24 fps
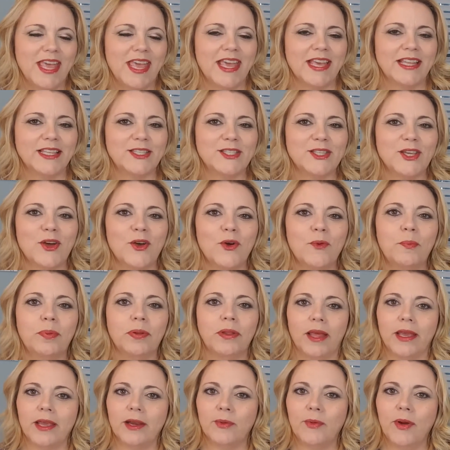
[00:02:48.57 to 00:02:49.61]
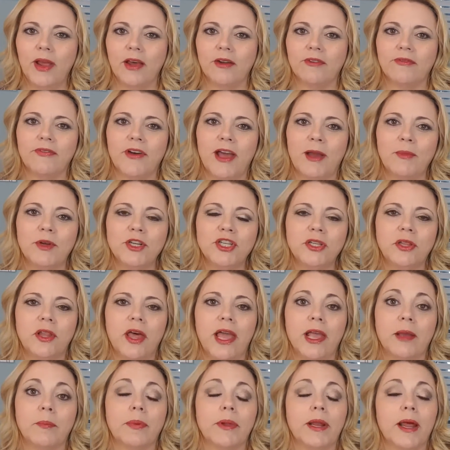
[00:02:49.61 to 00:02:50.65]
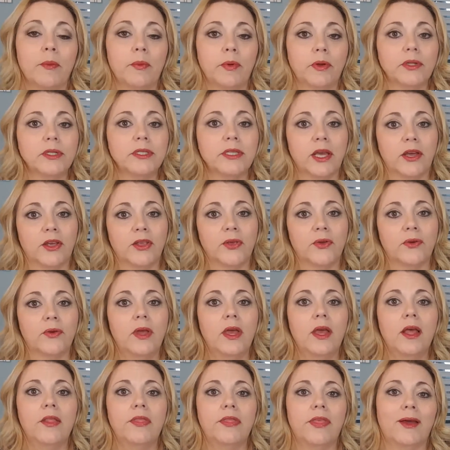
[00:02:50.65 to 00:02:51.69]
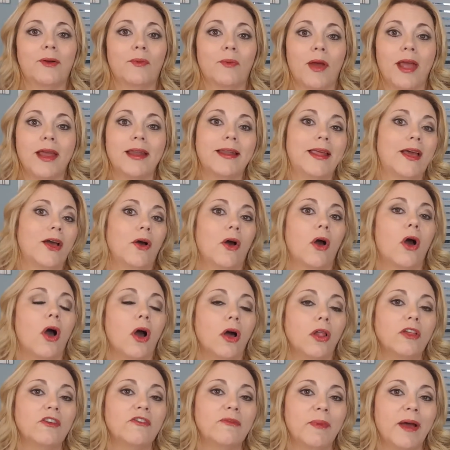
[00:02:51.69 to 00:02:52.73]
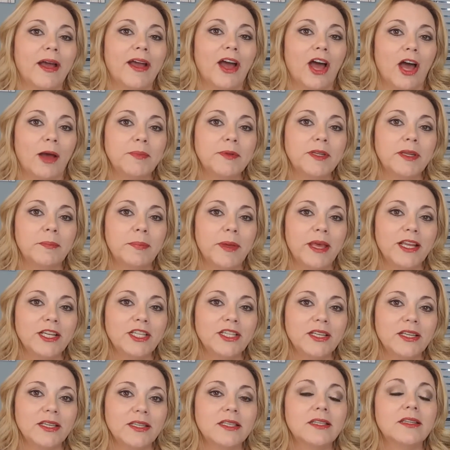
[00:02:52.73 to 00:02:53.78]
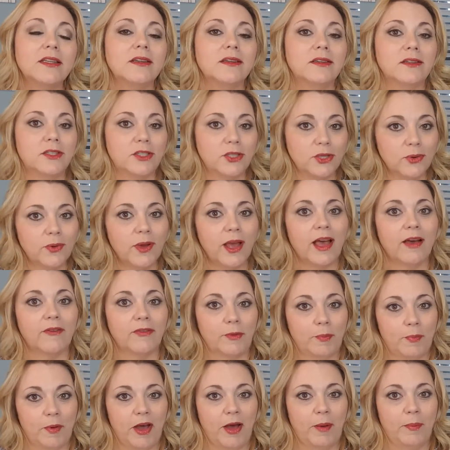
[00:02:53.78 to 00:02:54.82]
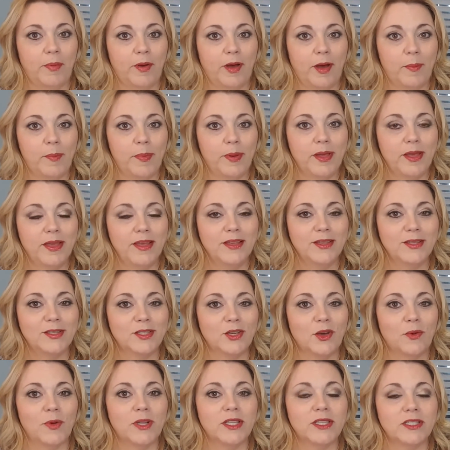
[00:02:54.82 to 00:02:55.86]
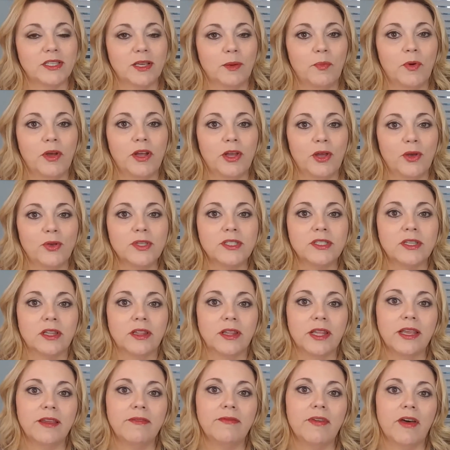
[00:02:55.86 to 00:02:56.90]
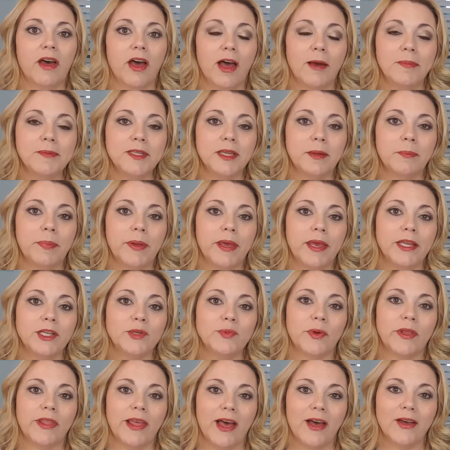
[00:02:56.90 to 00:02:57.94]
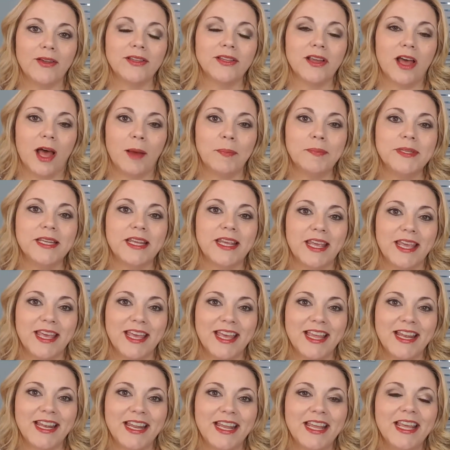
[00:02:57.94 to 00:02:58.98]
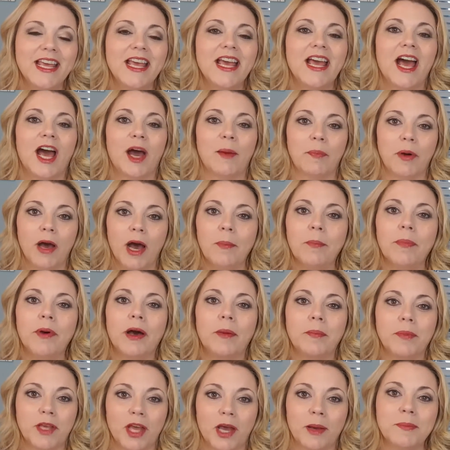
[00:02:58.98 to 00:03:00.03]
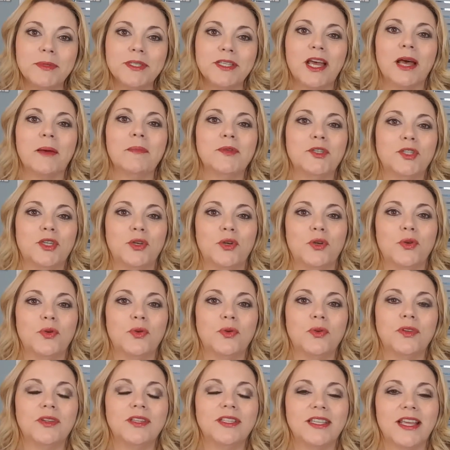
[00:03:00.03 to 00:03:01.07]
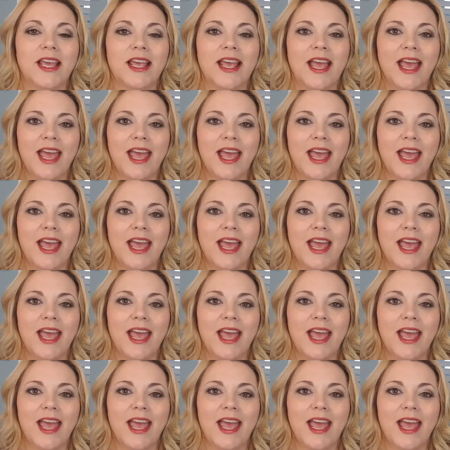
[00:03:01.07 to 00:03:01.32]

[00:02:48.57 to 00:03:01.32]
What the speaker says: And so play around, find what you like, but I will tell you that right now all of my opt-in pages do have a pop-up. So when someone goes to leave the opt-in page without opting in, a pop-up comes up to say,